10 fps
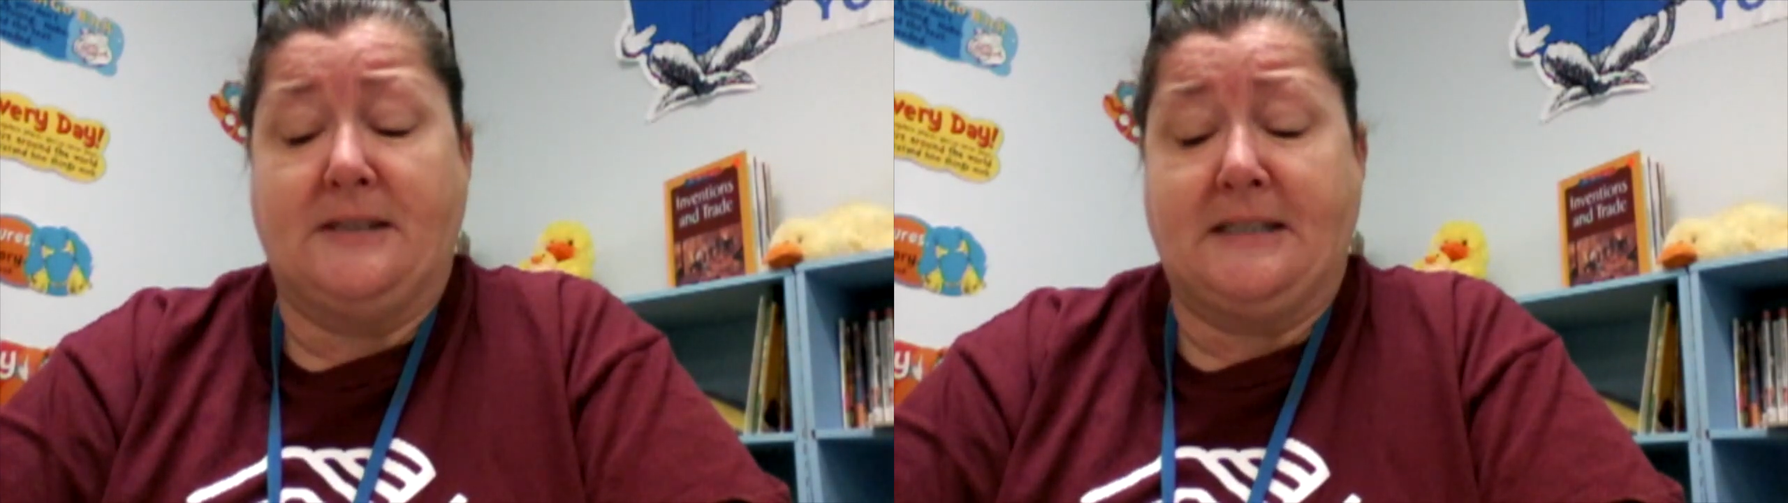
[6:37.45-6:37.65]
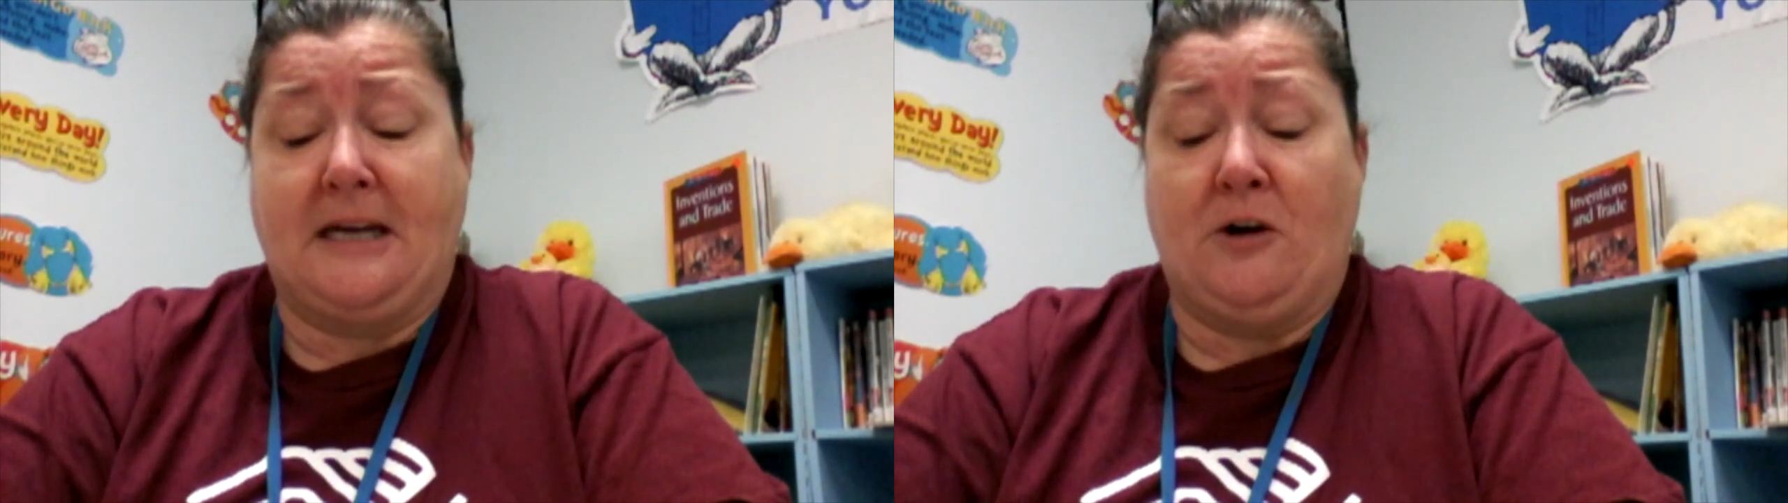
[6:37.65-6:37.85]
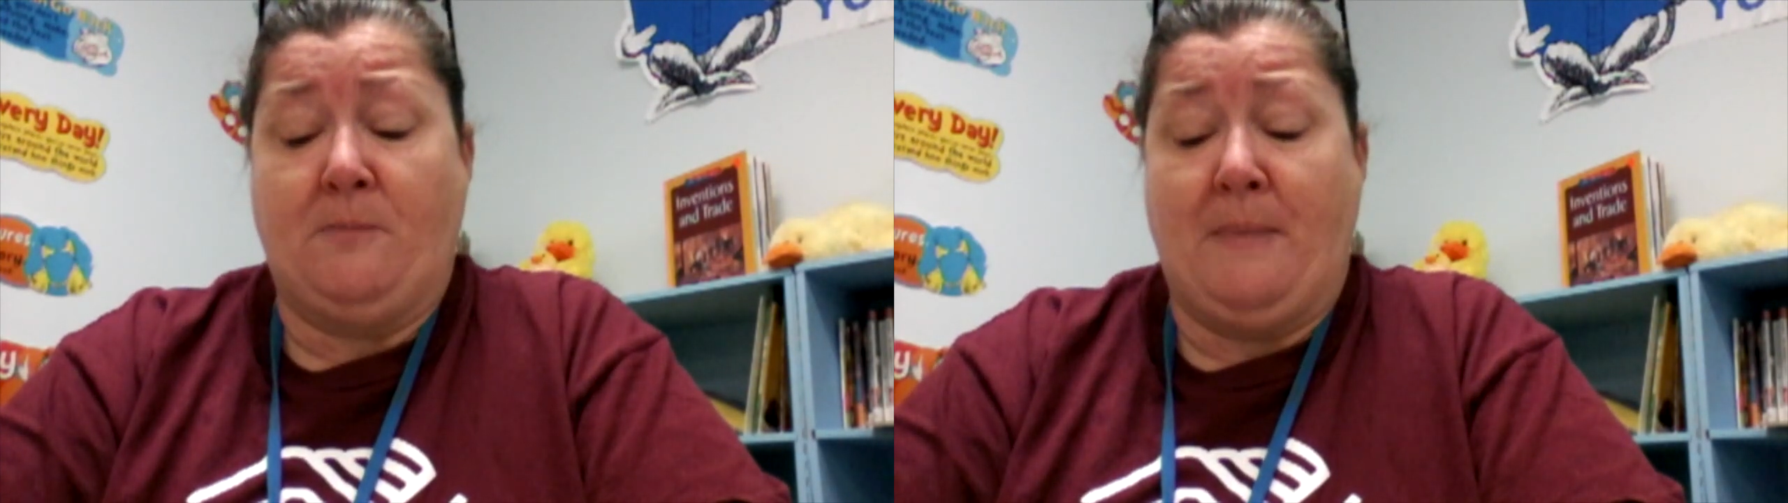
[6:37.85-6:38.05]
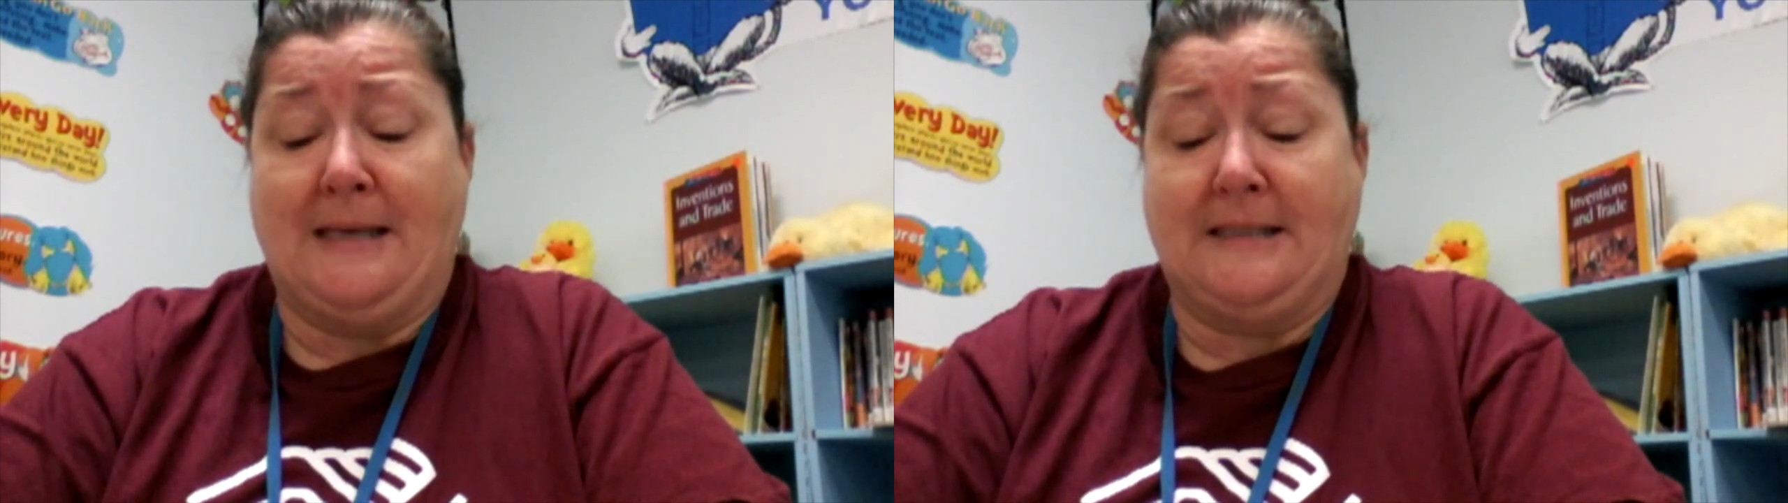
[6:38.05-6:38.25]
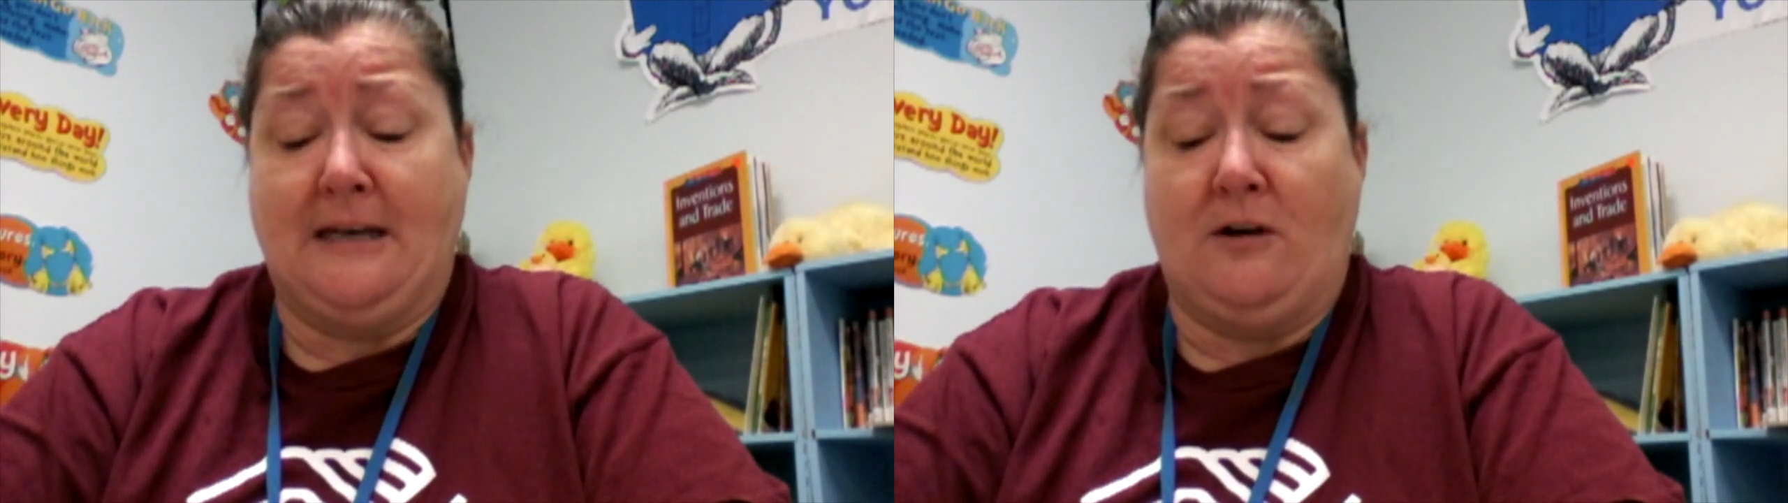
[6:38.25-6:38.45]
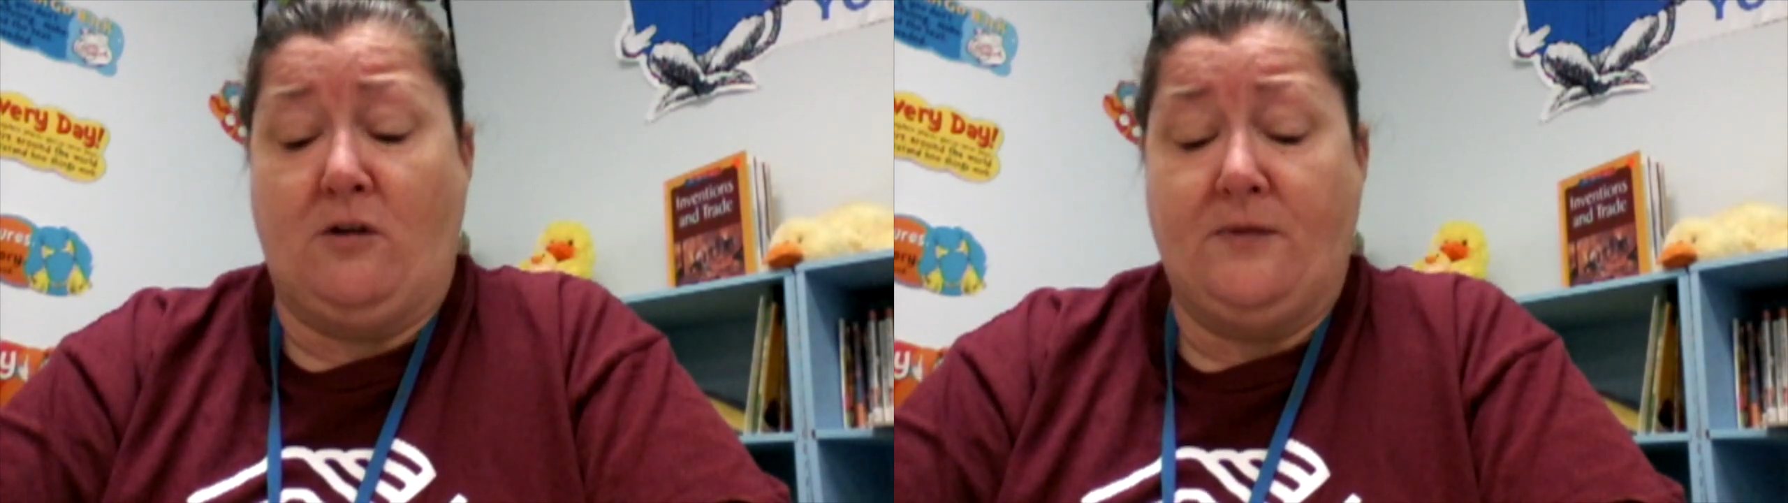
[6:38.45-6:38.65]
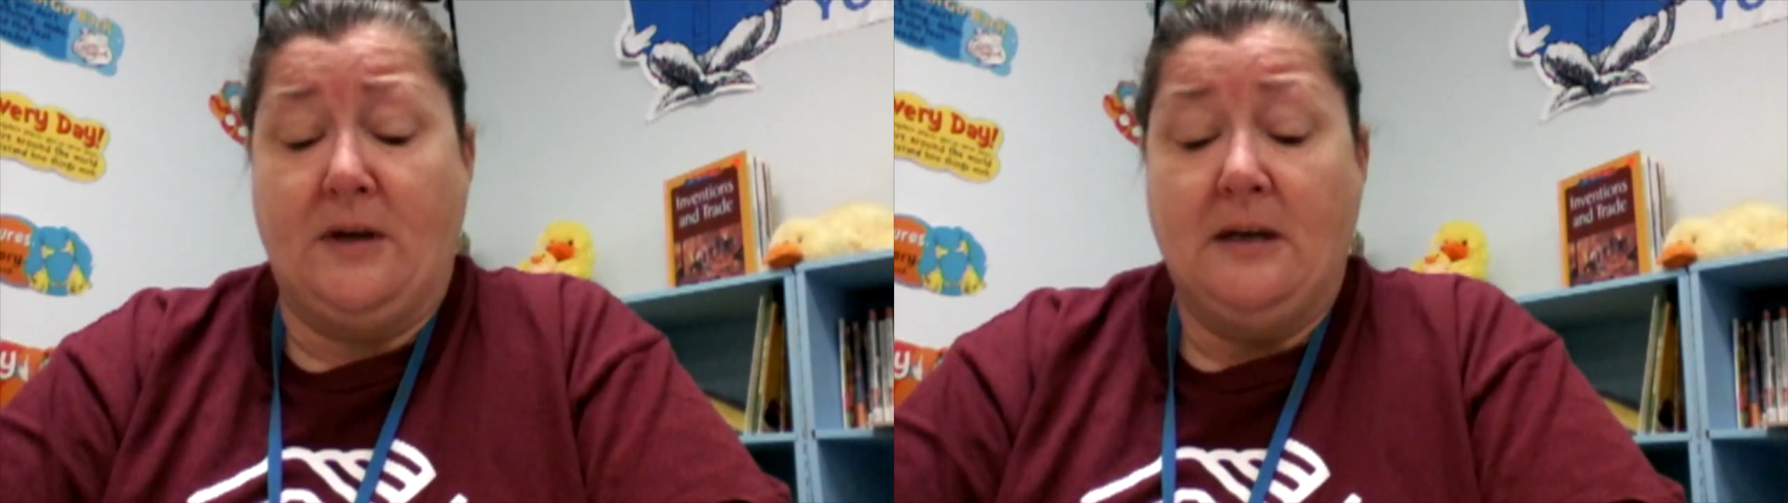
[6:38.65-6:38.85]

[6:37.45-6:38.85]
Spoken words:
scared myself.